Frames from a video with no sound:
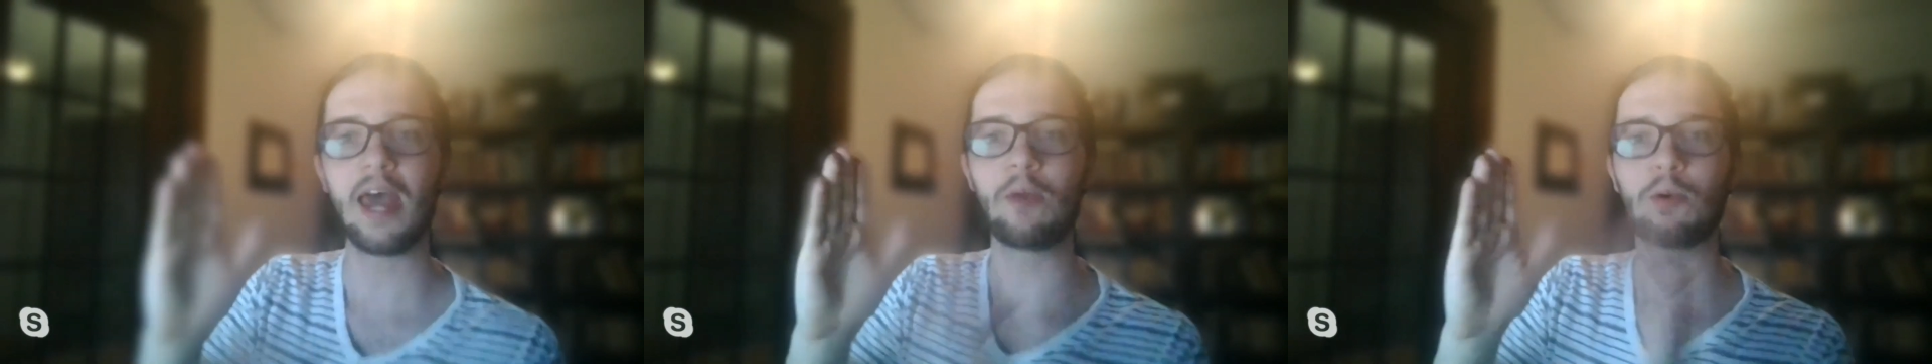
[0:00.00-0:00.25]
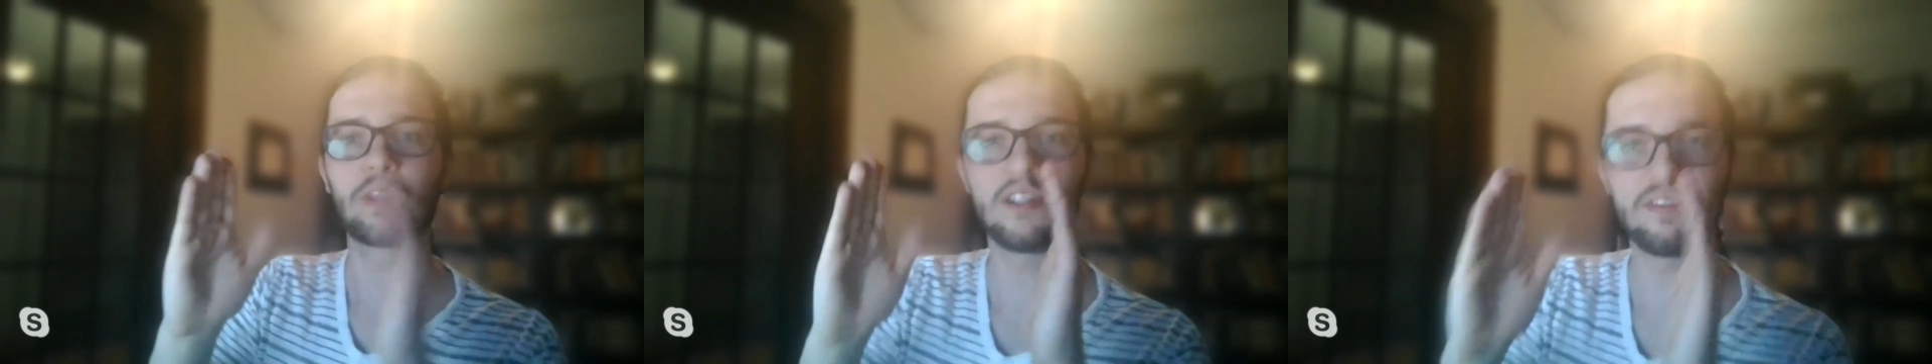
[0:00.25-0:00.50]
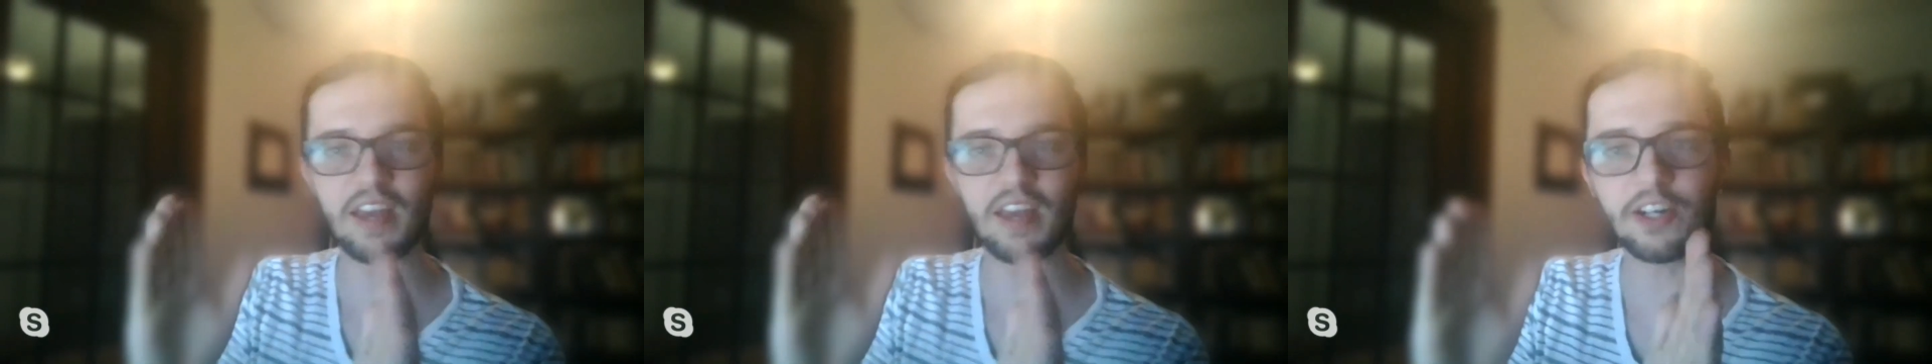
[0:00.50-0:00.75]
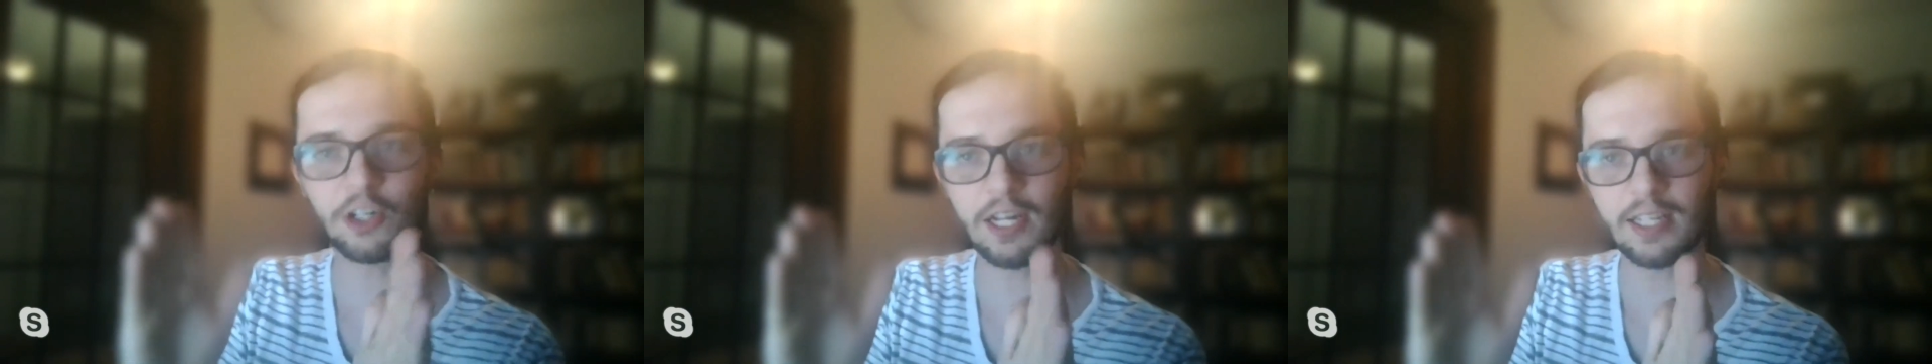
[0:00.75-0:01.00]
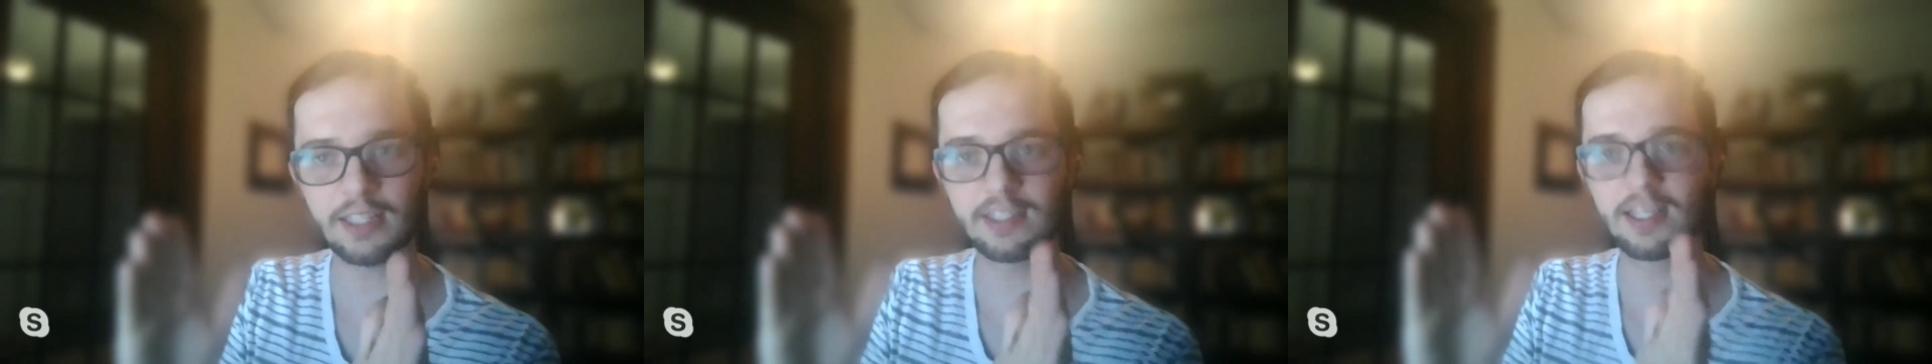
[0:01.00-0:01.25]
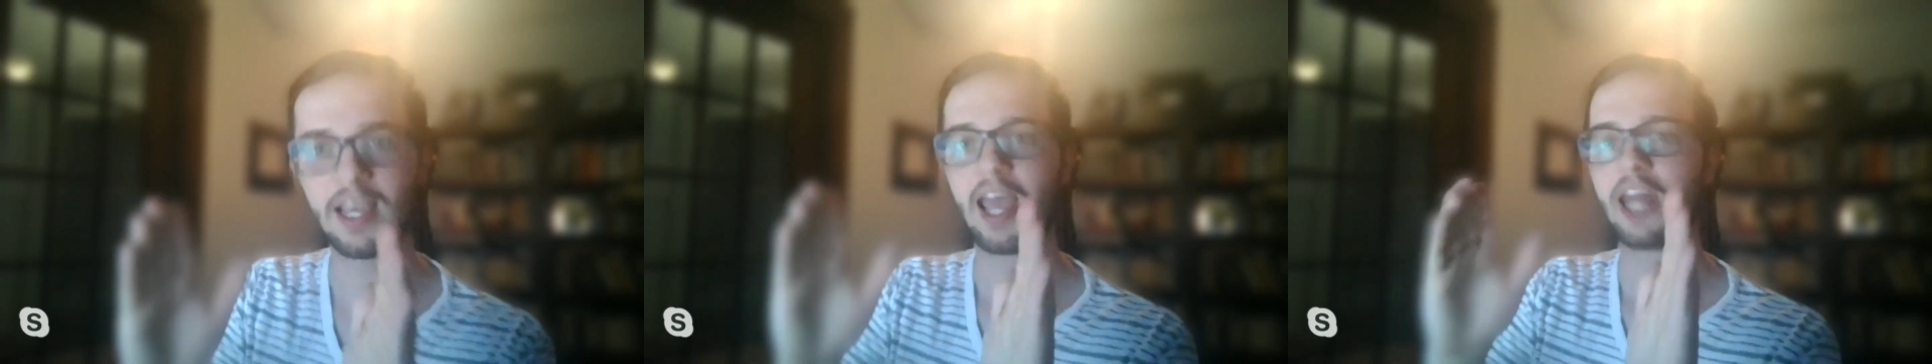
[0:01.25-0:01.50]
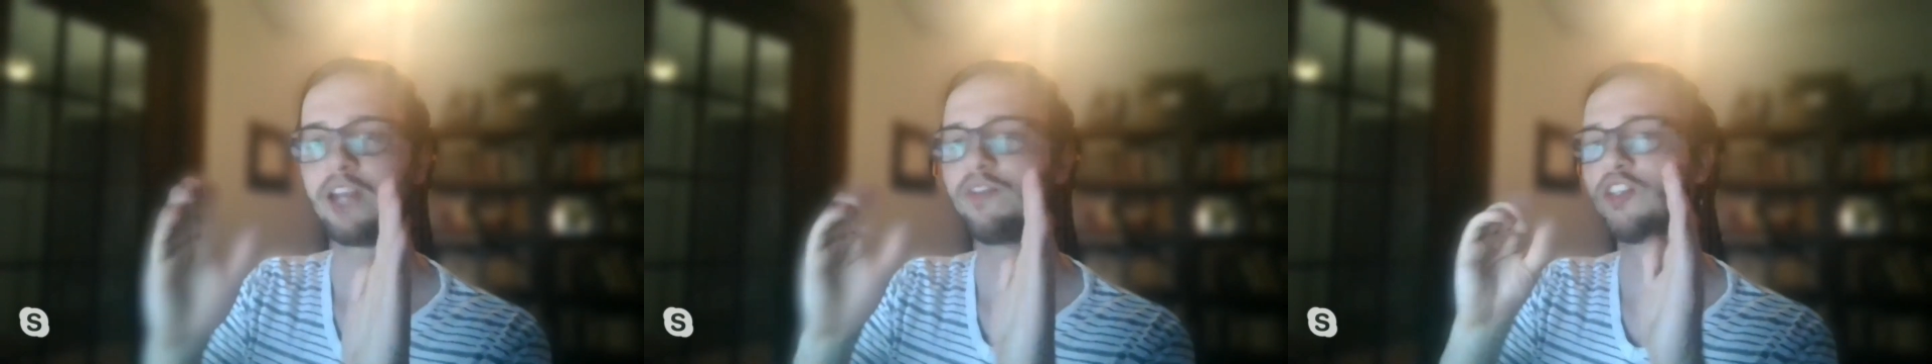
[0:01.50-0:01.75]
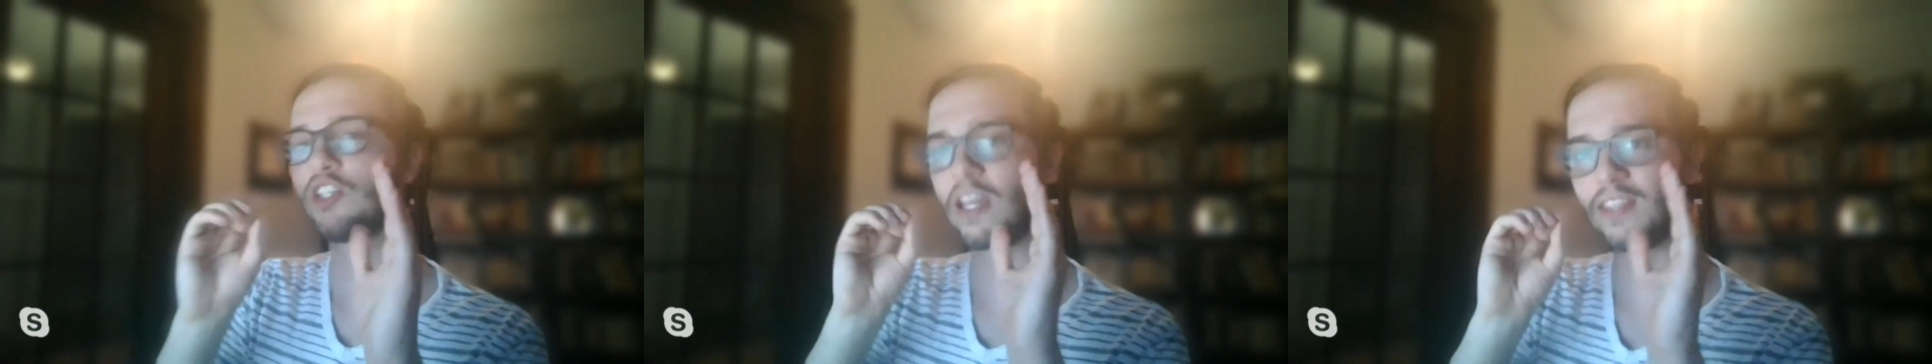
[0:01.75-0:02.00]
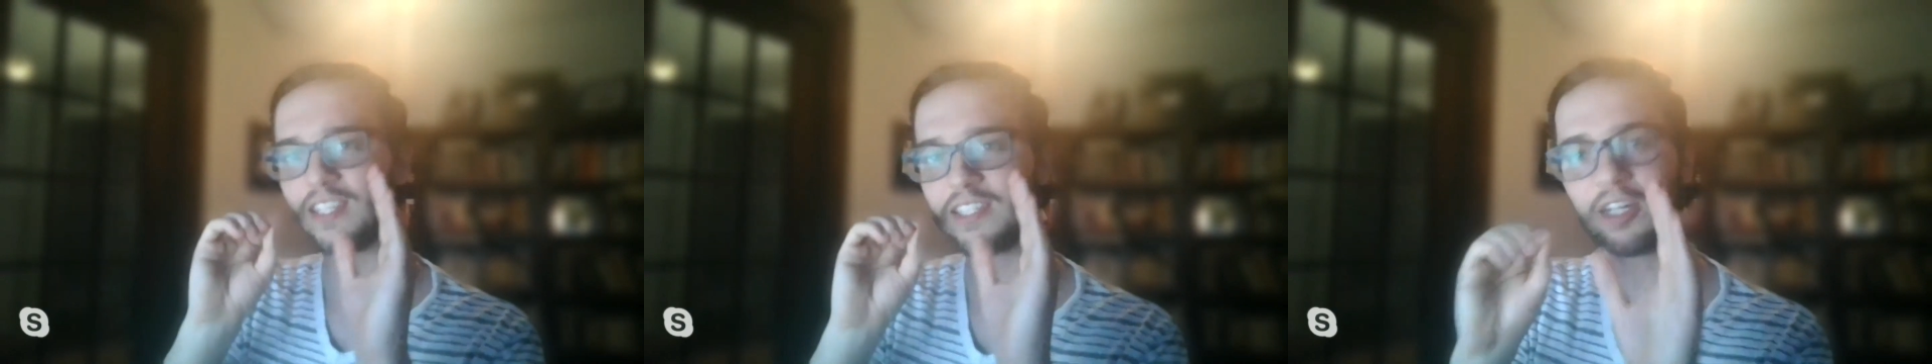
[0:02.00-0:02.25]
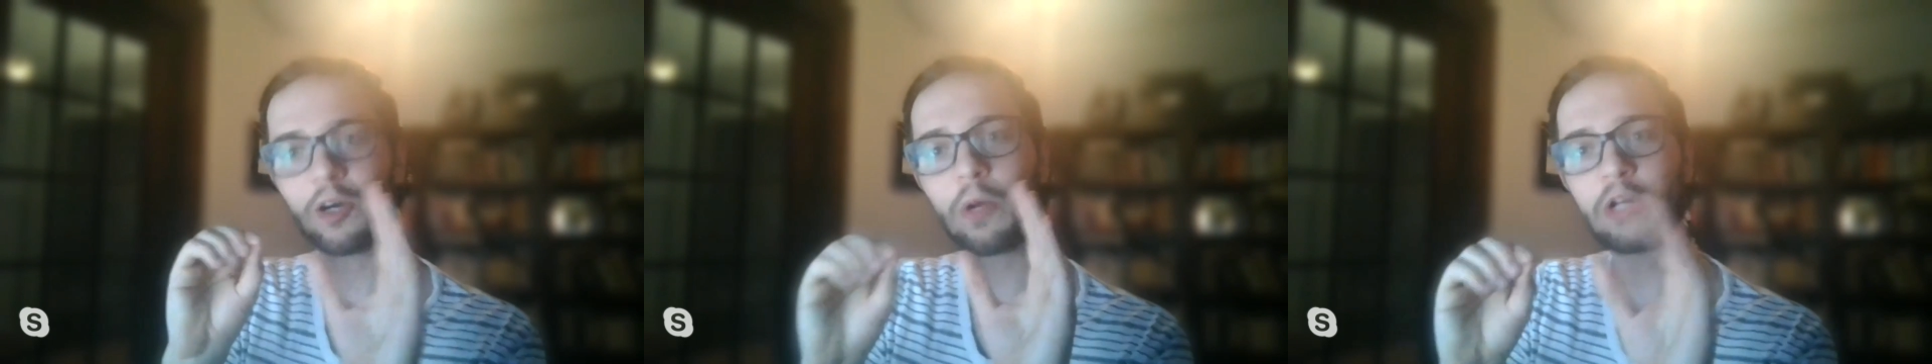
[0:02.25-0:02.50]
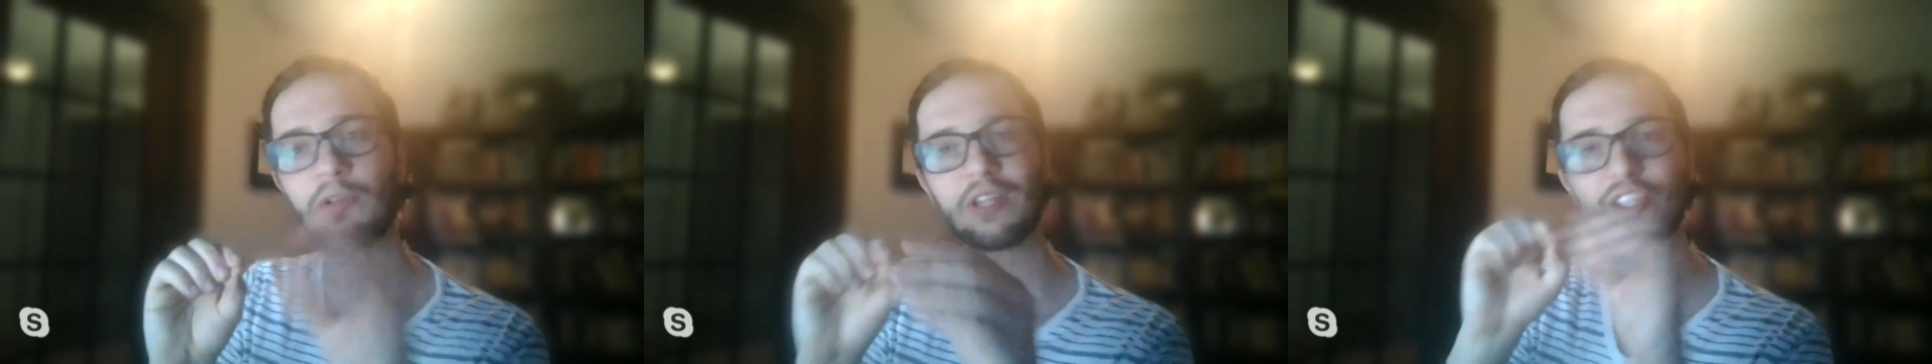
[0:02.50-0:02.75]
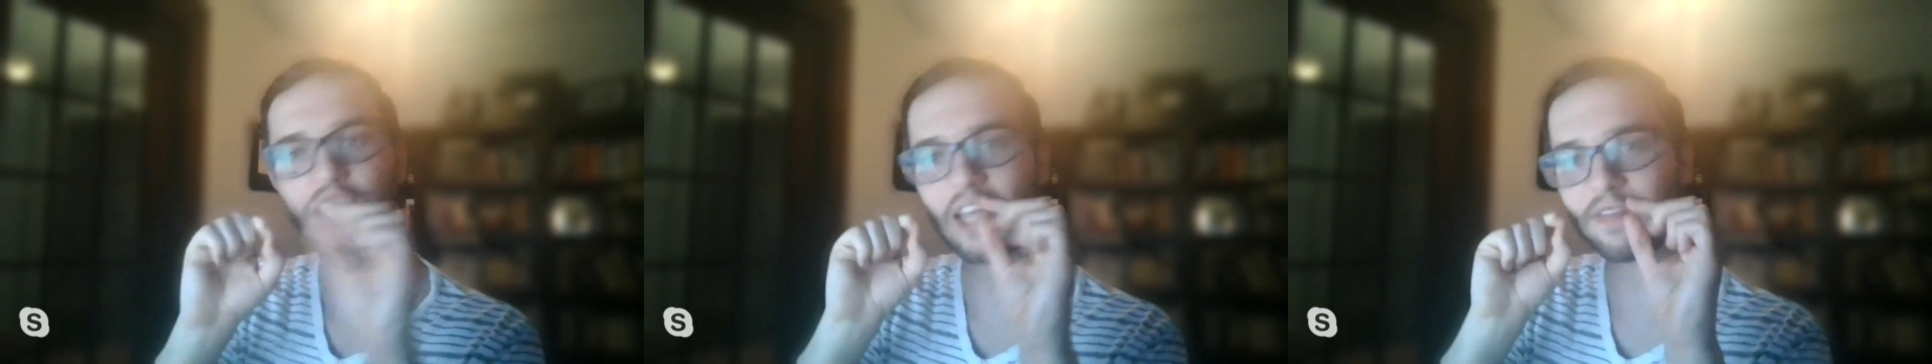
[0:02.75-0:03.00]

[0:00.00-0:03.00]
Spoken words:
and where the defender is, and you've just got this narrow window, and they